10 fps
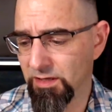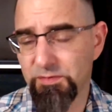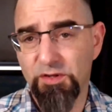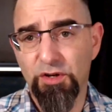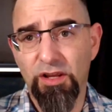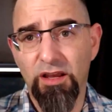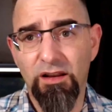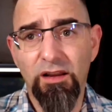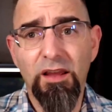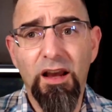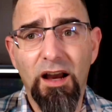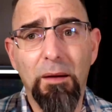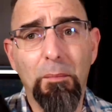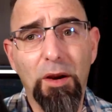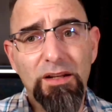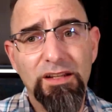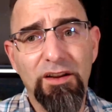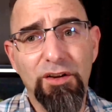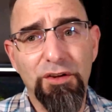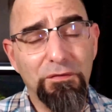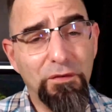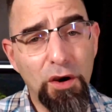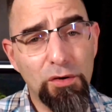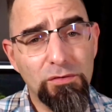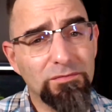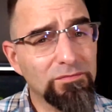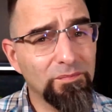Keeps turning on. Mark it down on your phone.